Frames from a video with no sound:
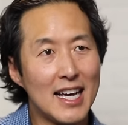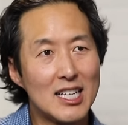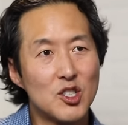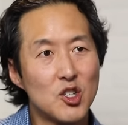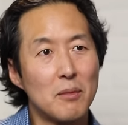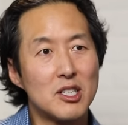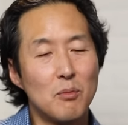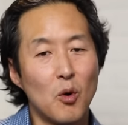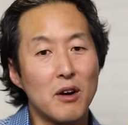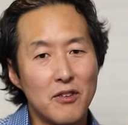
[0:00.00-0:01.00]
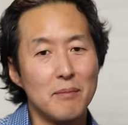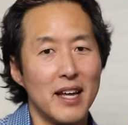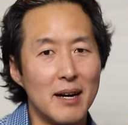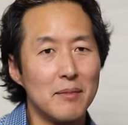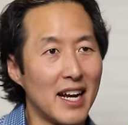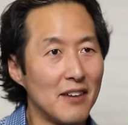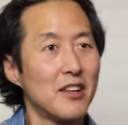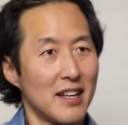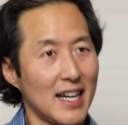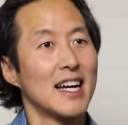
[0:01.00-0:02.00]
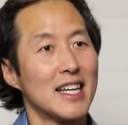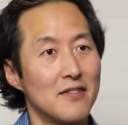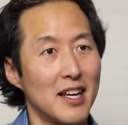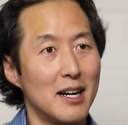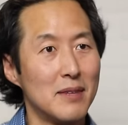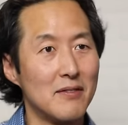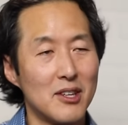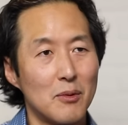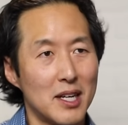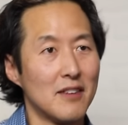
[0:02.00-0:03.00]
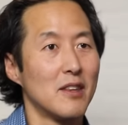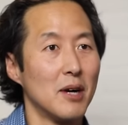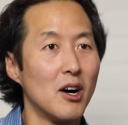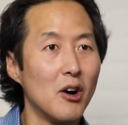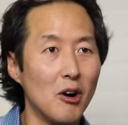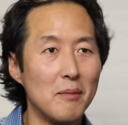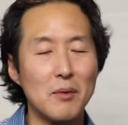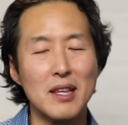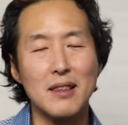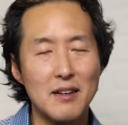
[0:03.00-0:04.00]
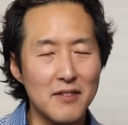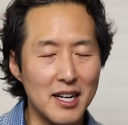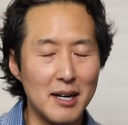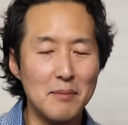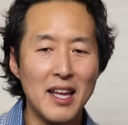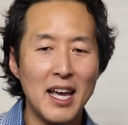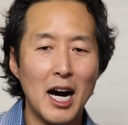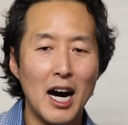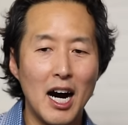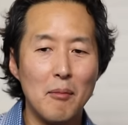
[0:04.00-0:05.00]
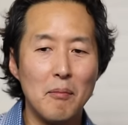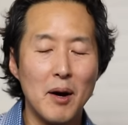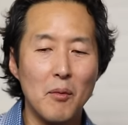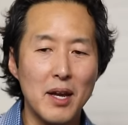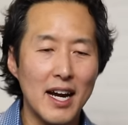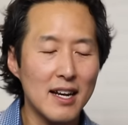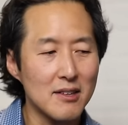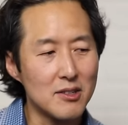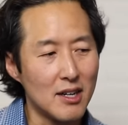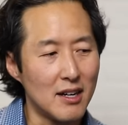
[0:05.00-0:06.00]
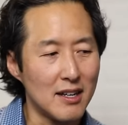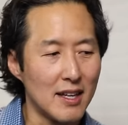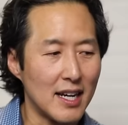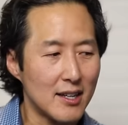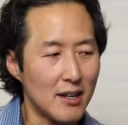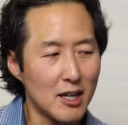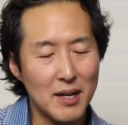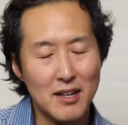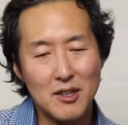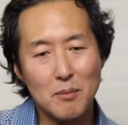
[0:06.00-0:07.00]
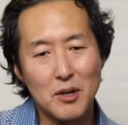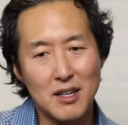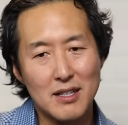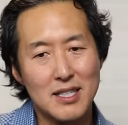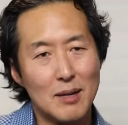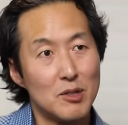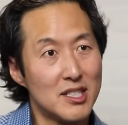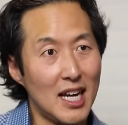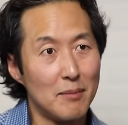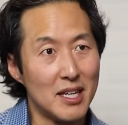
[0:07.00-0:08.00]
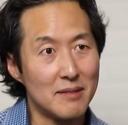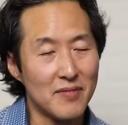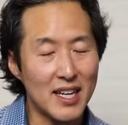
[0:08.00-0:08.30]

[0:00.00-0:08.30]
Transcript: I get so much more from them than I feel like I give them, even though we give them a home and we love them. Um, but we had a little dog that I talk about in the book. His name was Sammy.